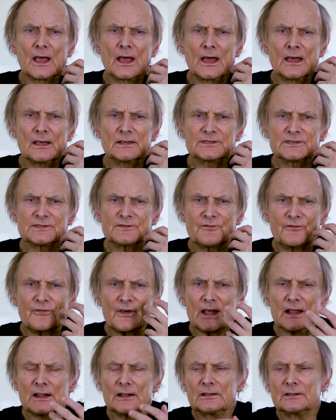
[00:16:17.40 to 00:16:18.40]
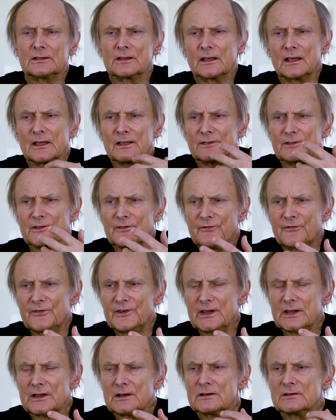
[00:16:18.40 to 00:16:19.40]
has felt and
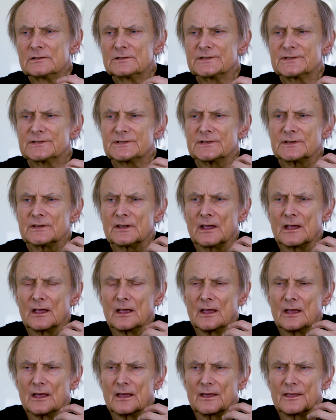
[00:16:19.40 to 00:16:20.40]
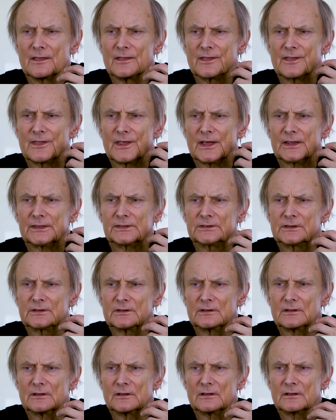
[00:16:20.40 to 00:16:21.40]
feels that
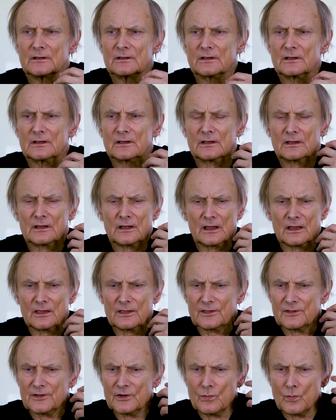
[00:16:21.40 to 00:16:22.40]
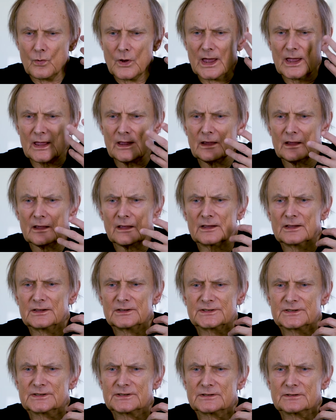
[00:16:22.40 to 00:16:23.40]
the way
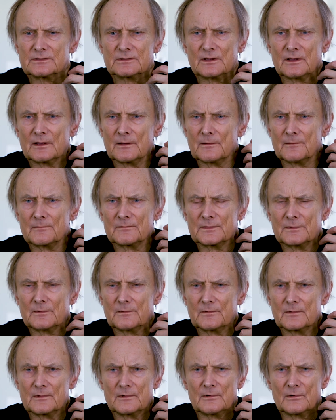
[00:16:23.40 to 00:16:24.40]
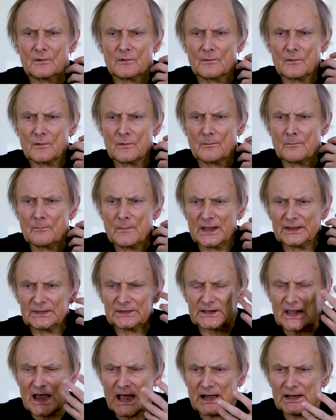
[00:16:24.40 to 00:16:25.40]
his
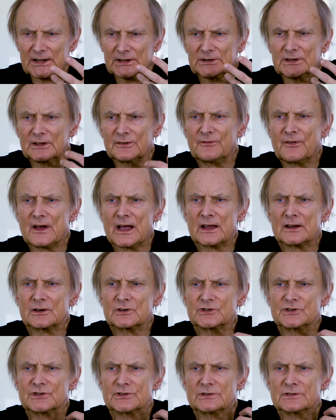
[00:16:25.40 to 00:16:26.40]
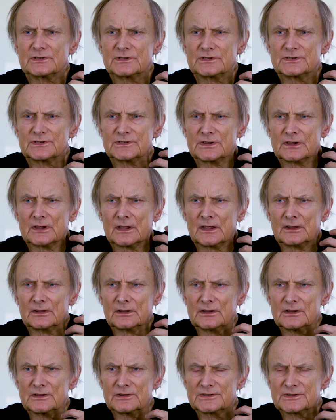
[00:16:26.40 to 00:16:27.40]
mentality functions and
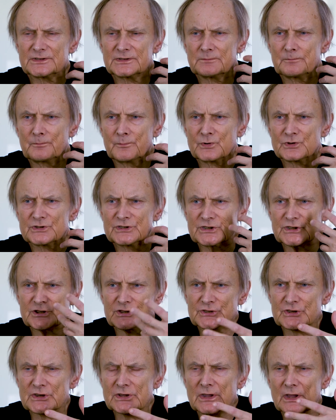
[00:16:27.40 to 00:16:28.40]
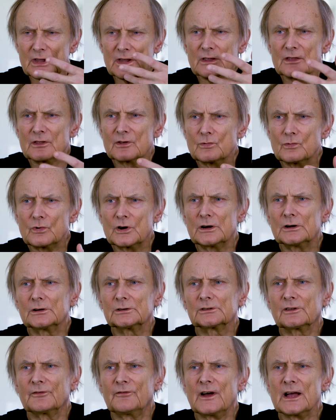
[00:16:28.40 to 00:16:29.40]
his position in the
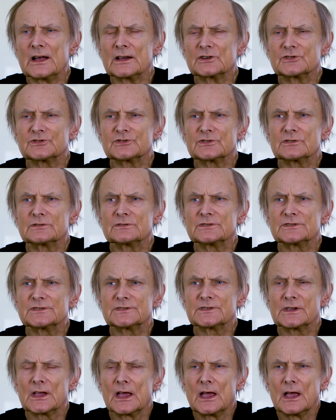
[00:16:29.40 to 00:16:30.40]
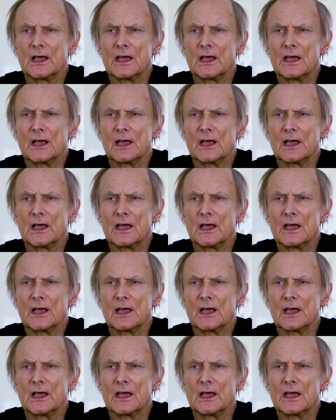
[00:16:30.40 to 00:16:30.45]
world functions